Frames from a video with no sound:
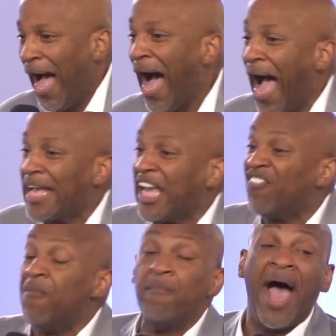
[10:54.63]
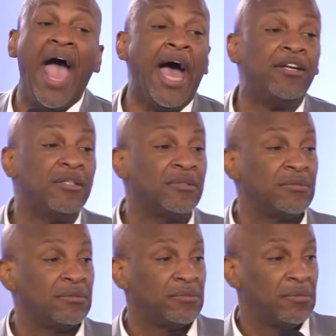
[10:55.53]
I give man
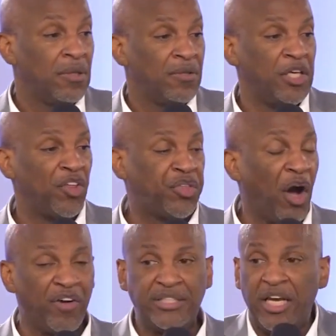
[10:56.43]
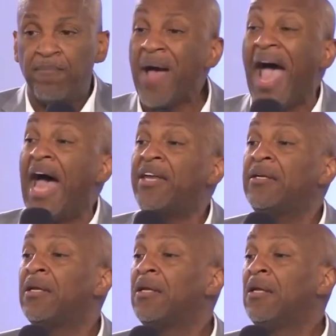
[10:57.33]
the authority.
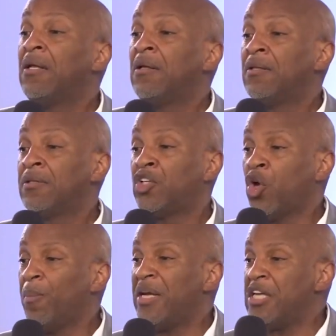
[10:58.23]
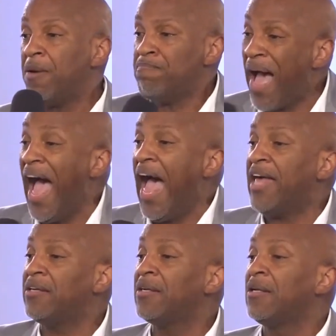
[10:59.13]
Man, the dominion.
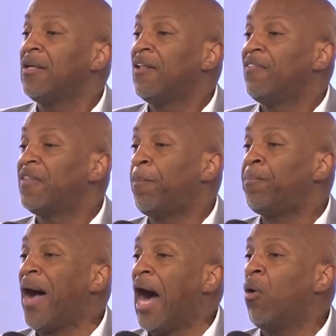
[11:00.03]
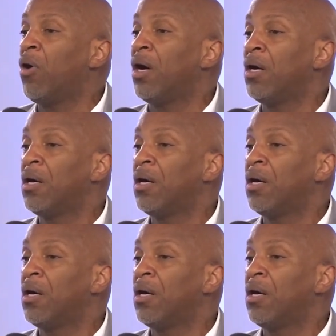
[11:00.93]
Man, the power